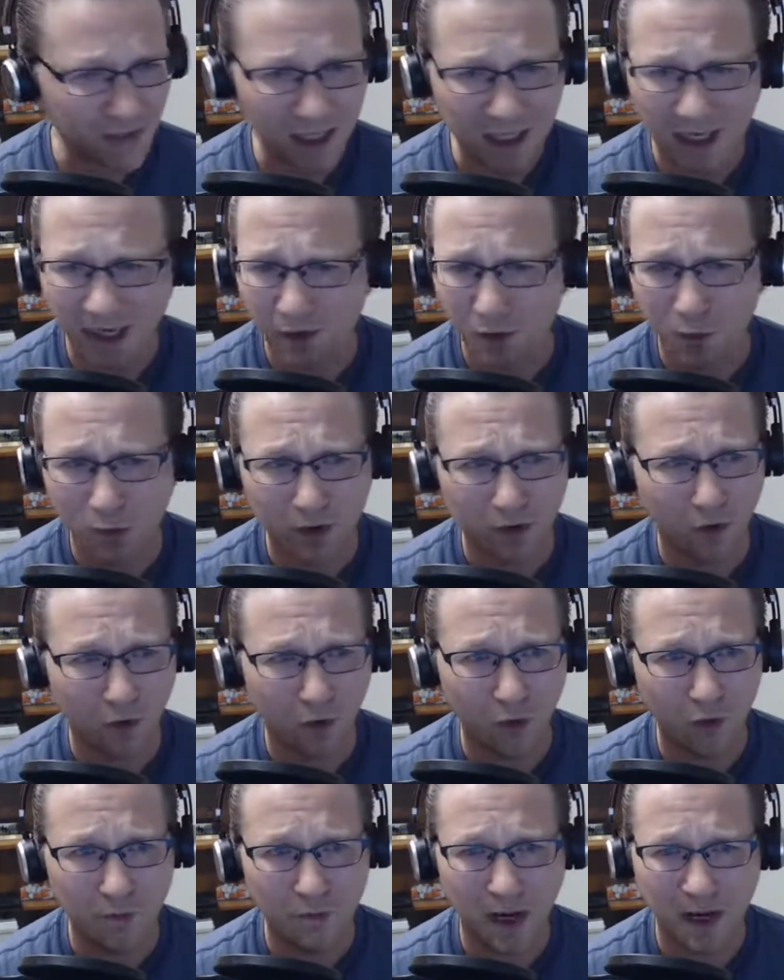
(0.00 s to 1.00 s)
I don't want to
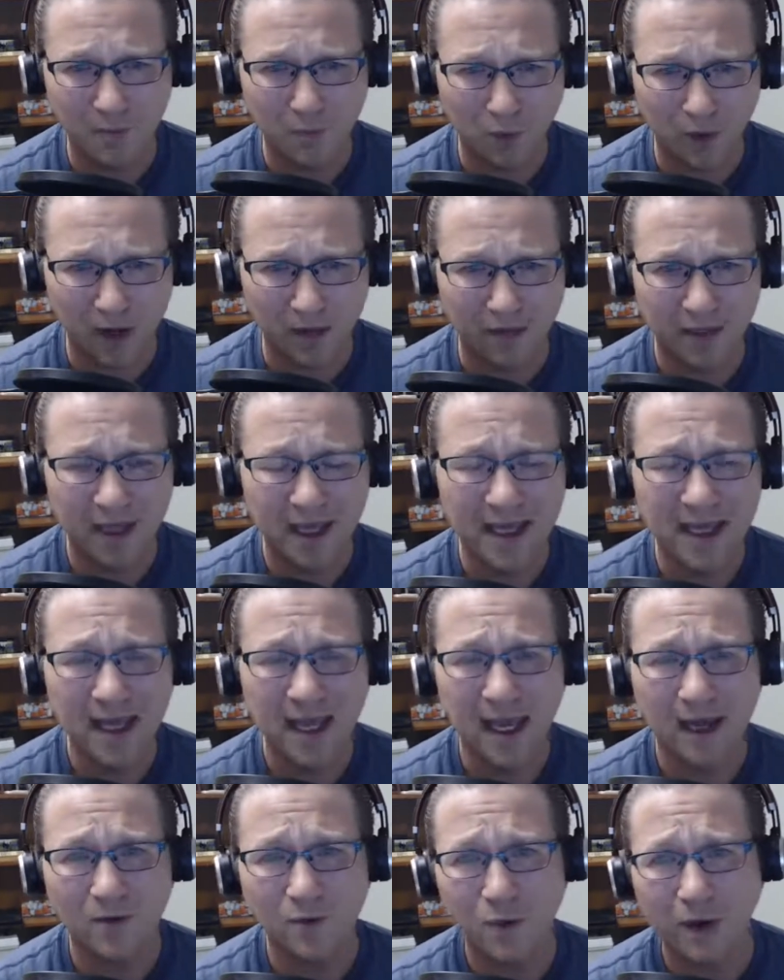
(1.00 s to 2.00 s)
hold my breath
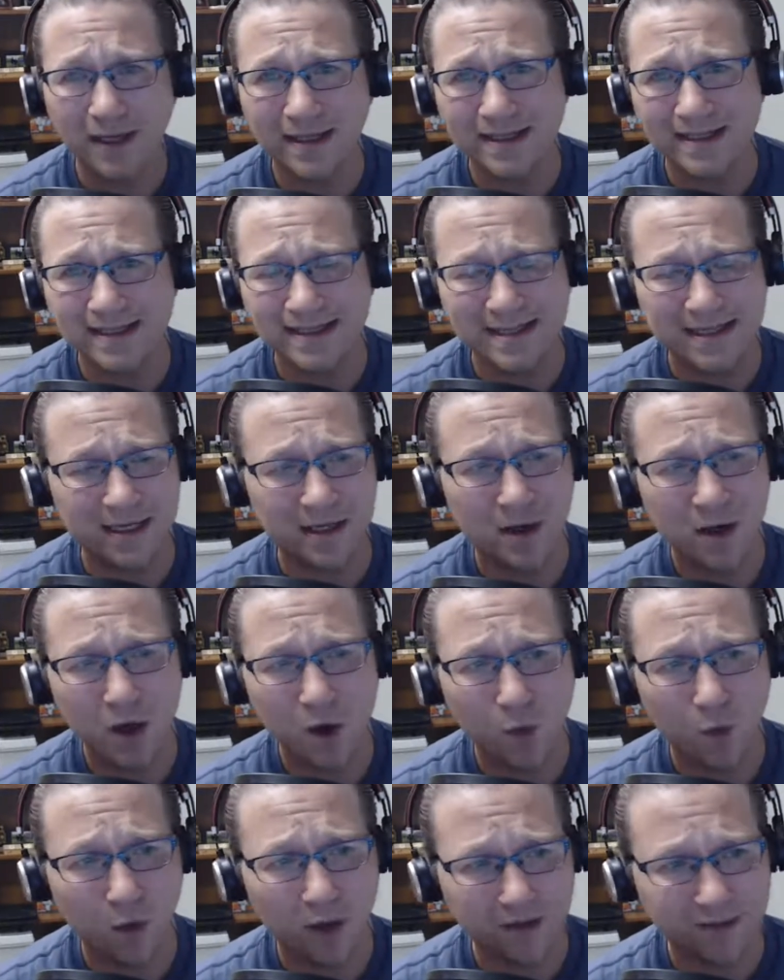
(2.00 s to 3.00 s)
and wait to see
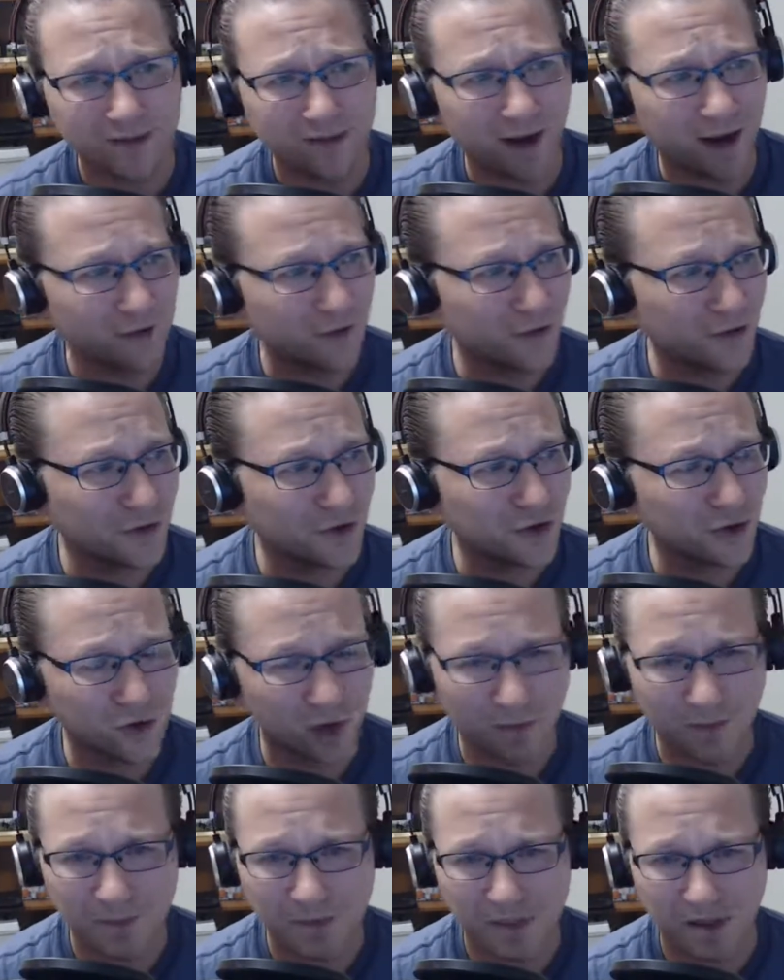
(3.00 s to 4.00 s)
what Donald
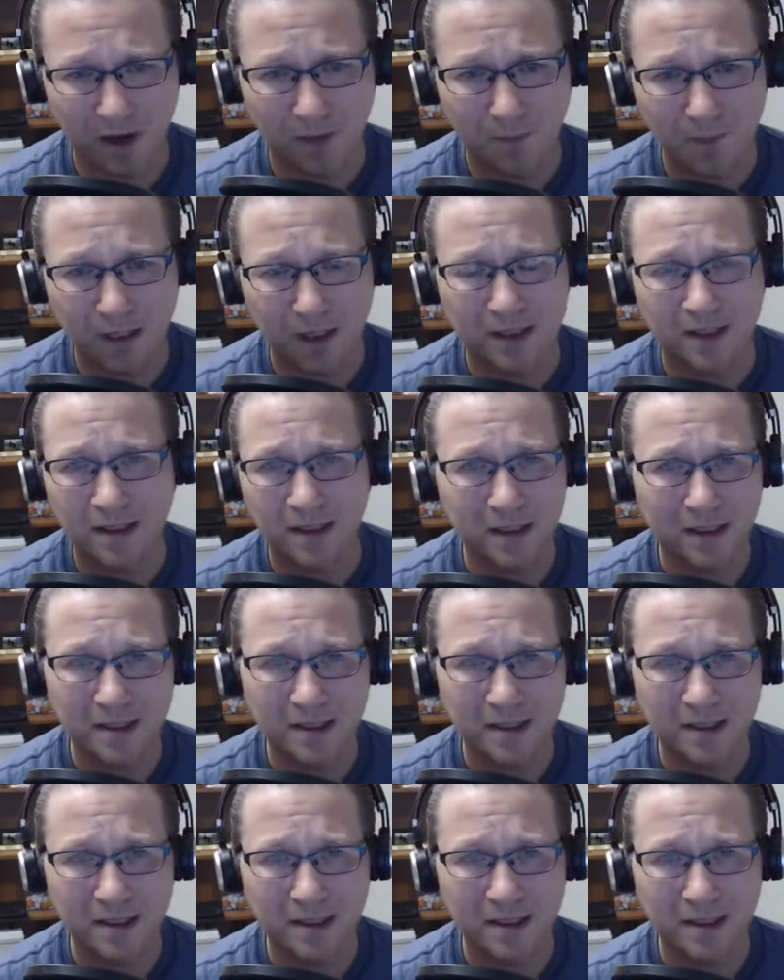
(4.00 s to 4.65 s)
Trump's opinion